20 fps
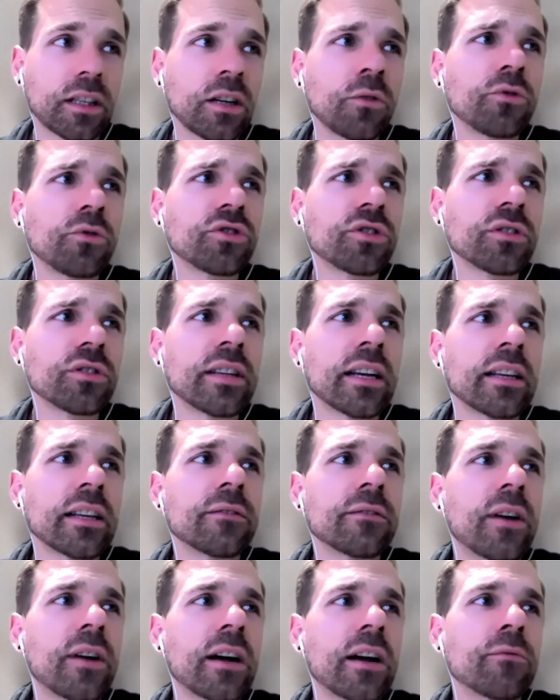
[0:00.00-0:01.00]
which
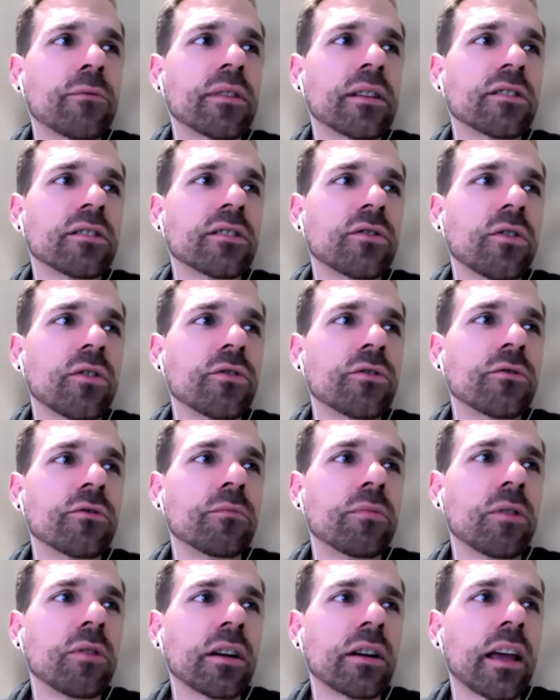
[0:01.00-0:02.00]
intensified with the total
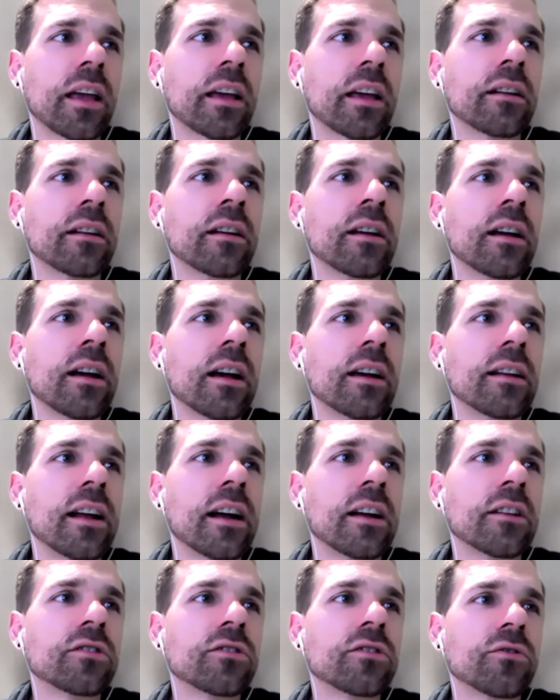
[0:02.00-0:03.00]
blockade
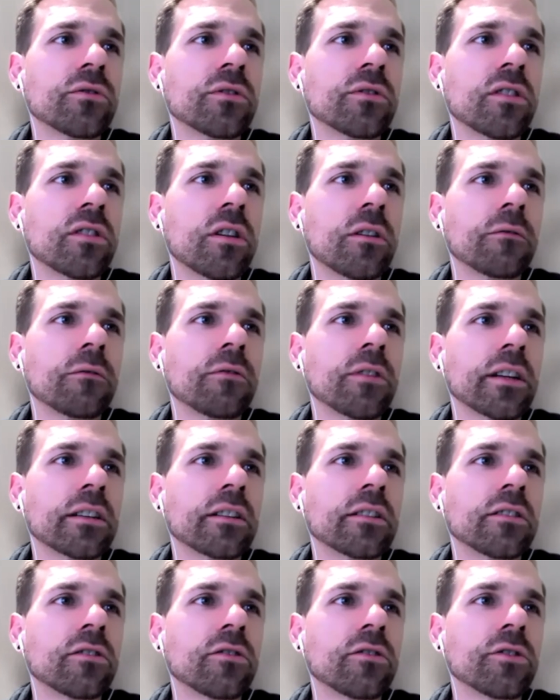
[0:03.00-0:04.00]
announced during the conflict,
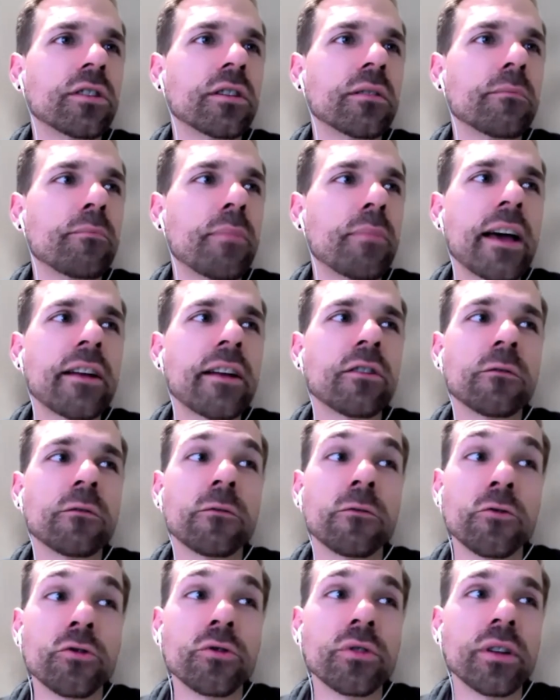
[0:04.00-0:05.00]
including a ban on
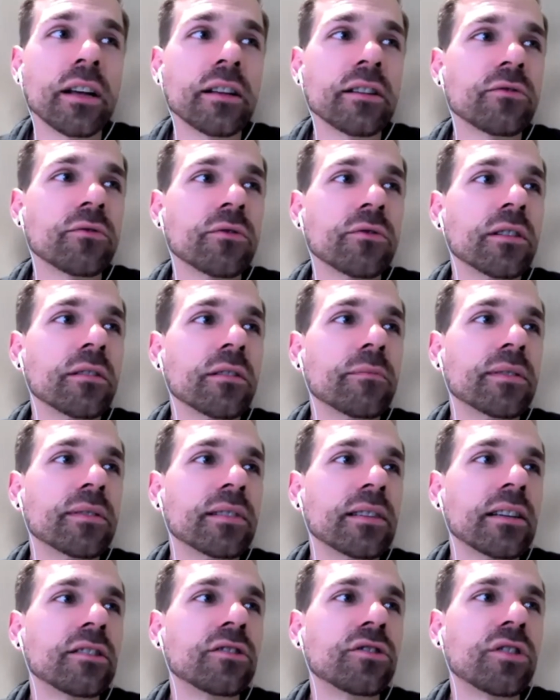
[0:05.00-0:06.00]
food entering the
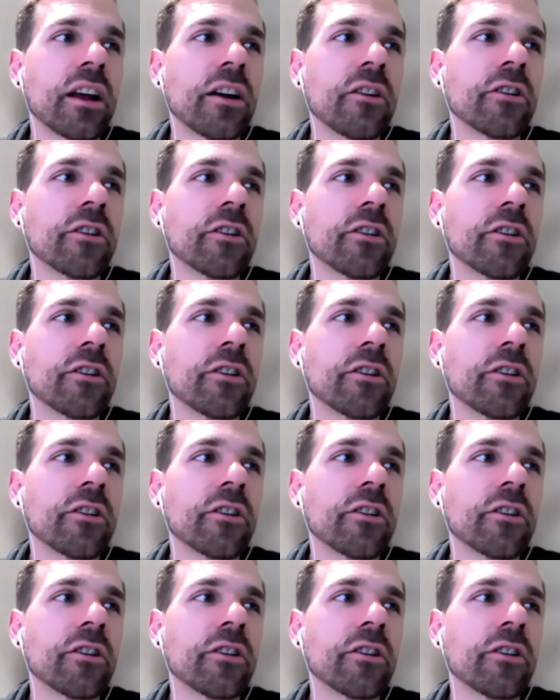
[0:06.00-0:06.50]
besieged area.